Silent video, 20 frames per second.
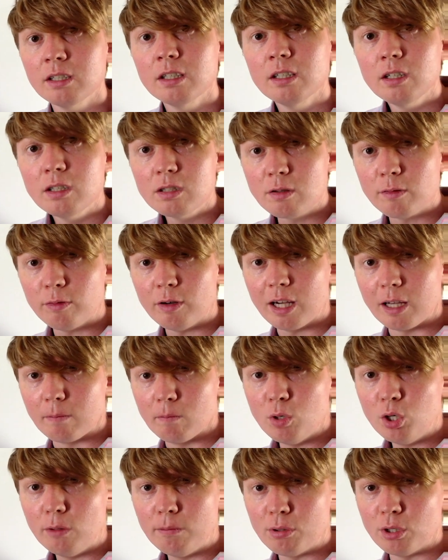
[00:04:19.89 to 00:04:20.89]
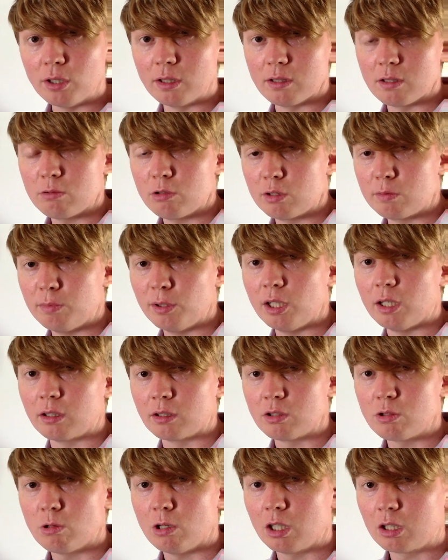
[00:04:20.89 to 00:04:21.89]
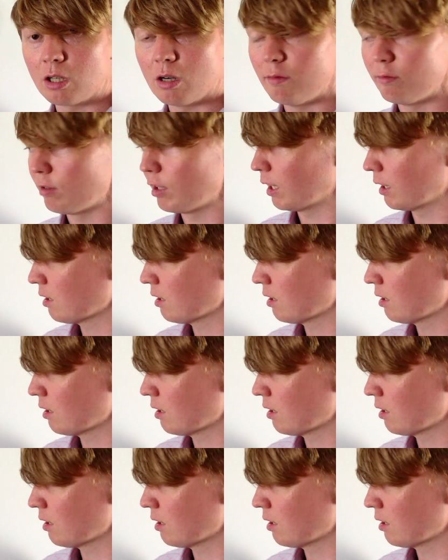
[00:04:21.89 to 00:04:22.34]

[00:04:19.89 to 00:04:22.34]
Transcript: to find more points which belong to our convex